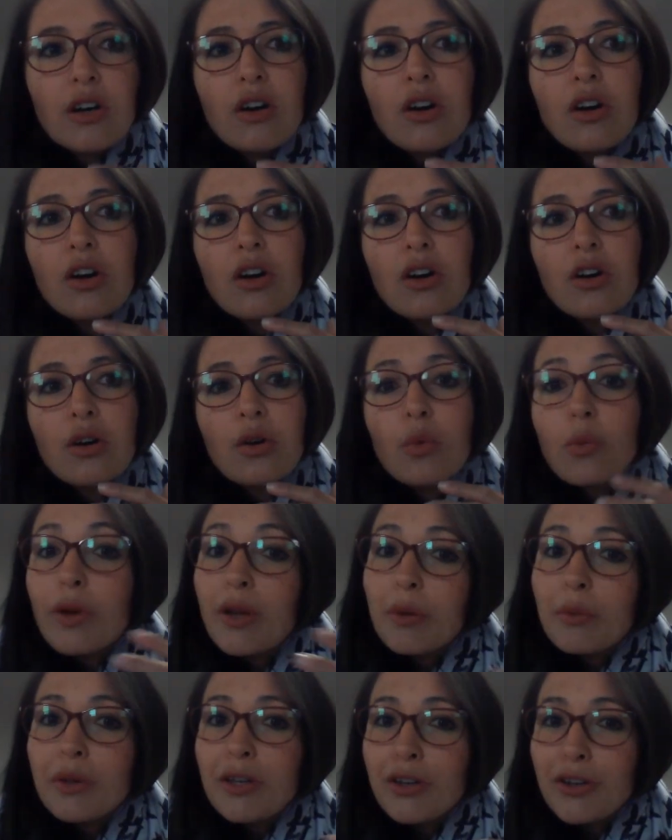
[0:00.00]
are
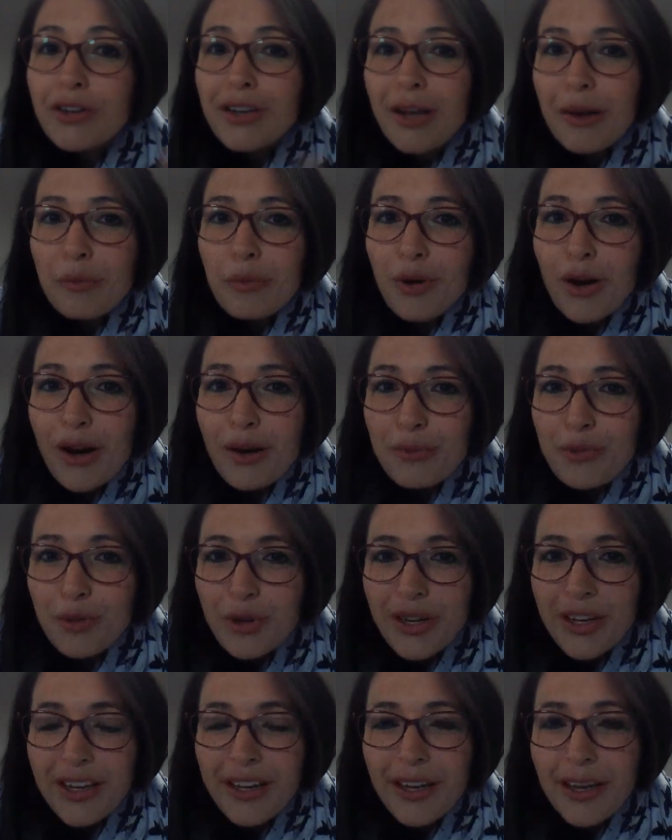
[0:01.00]
where we learn our
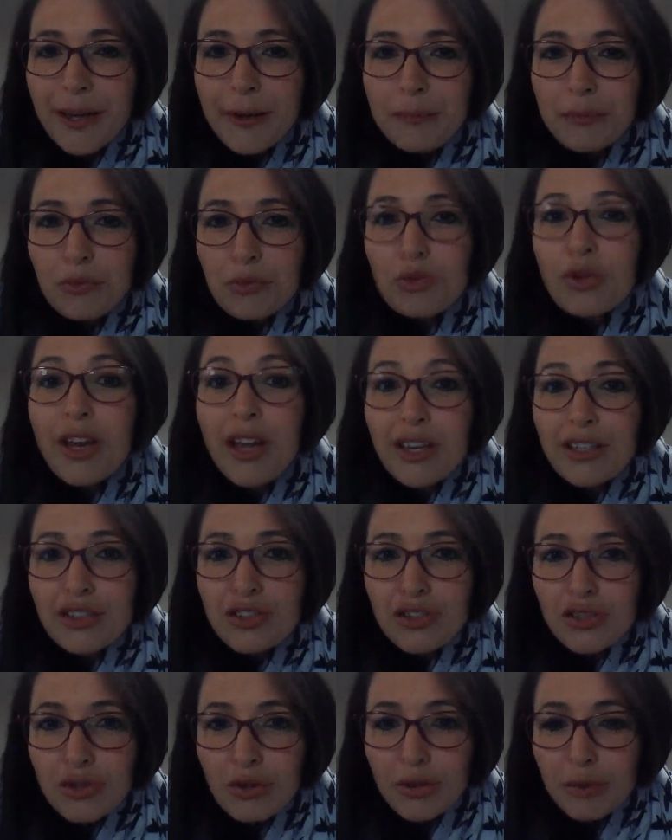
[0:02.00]
primary
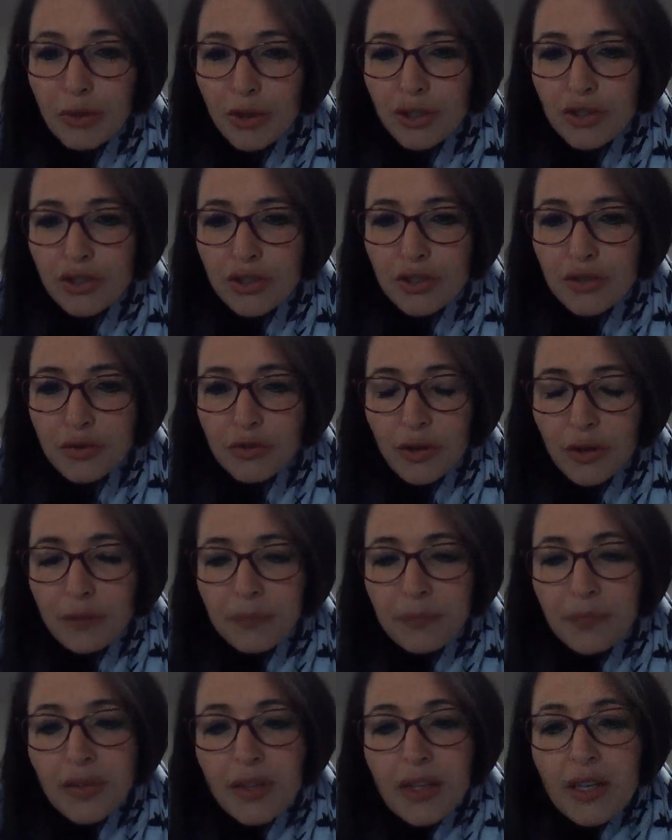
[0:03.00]
reactions to emotions
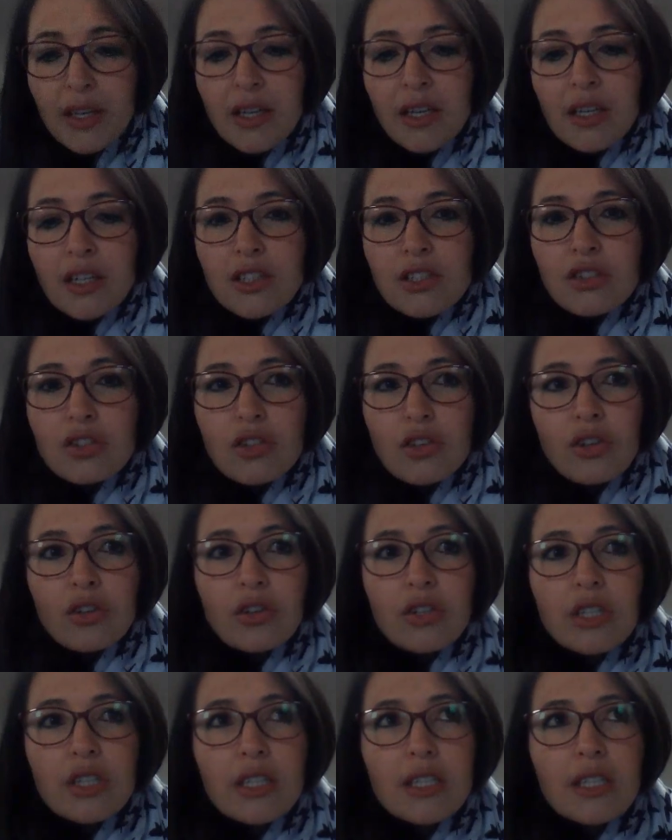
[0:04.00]
from.
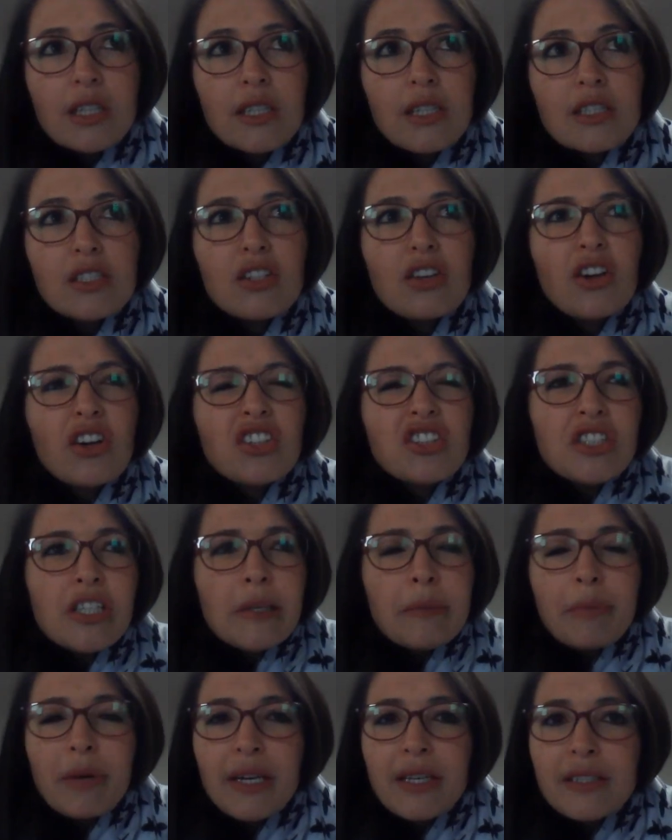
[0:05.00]
So it's
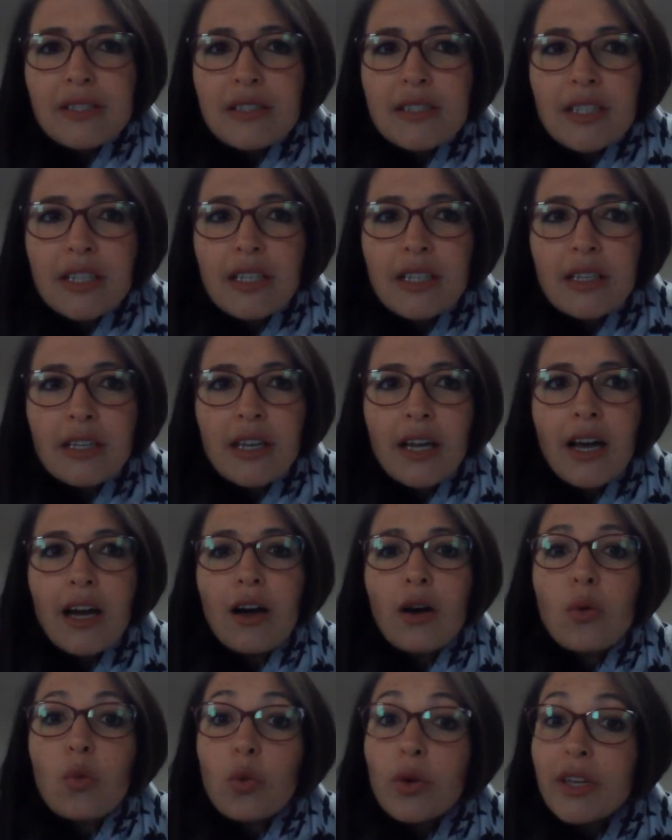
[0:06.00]
largely based in
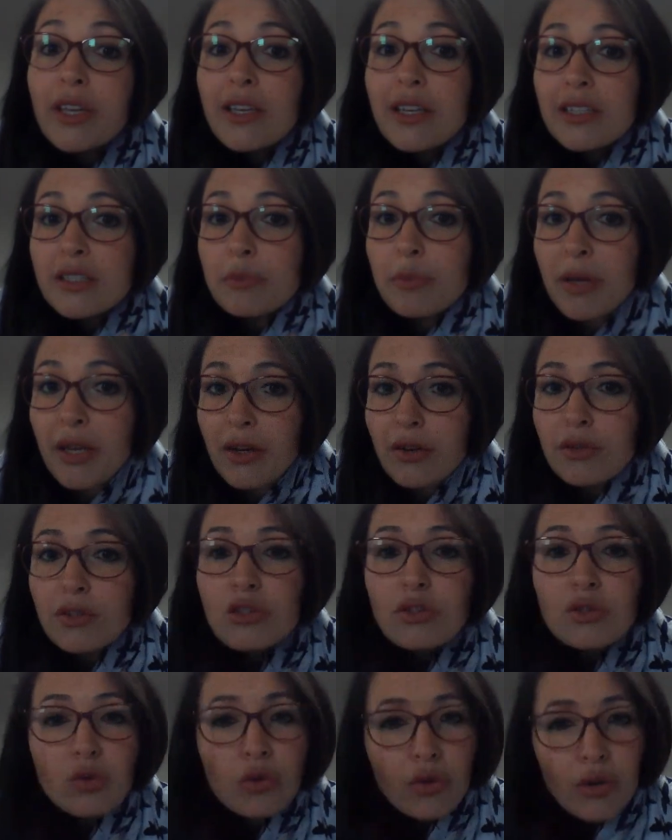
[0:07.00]
how we as
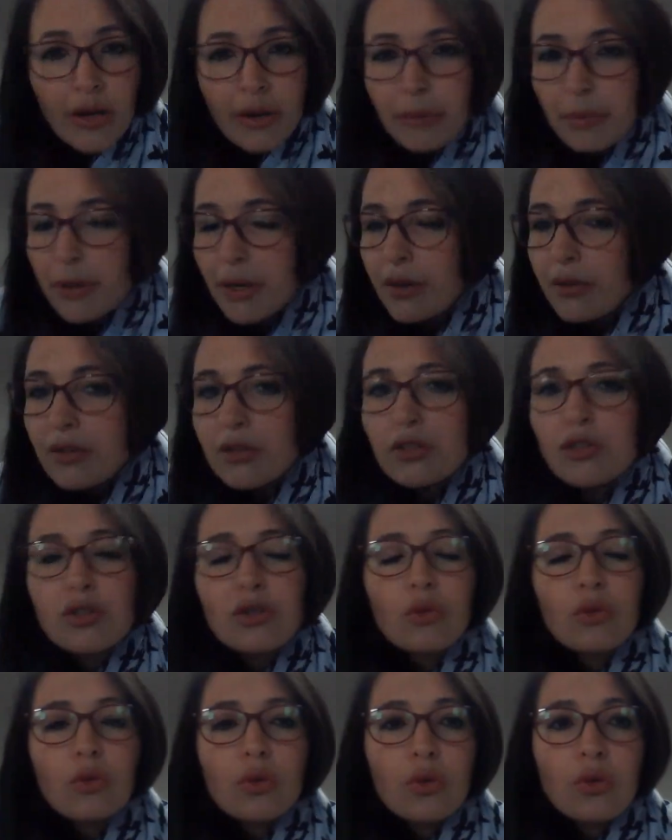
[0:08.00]
parents or
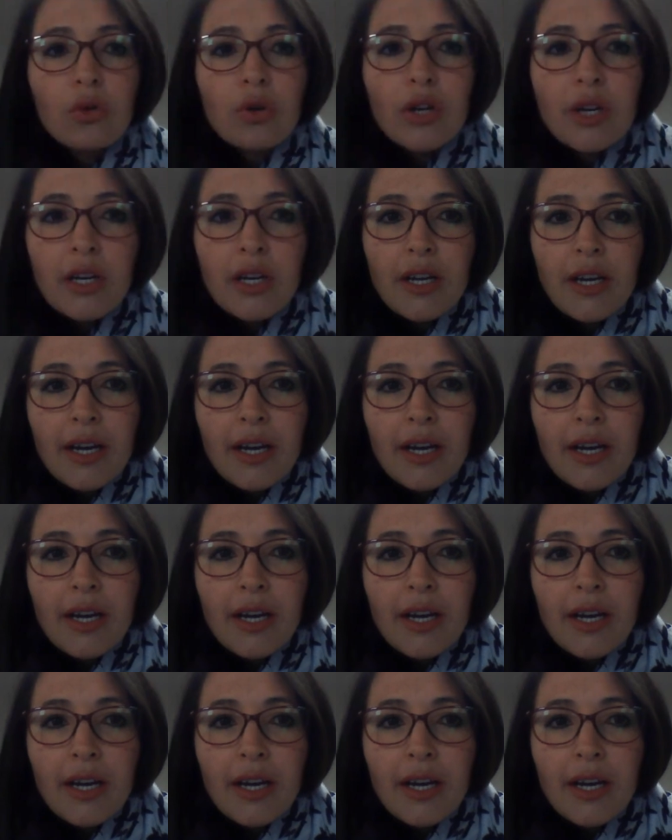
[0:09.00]
grandparents or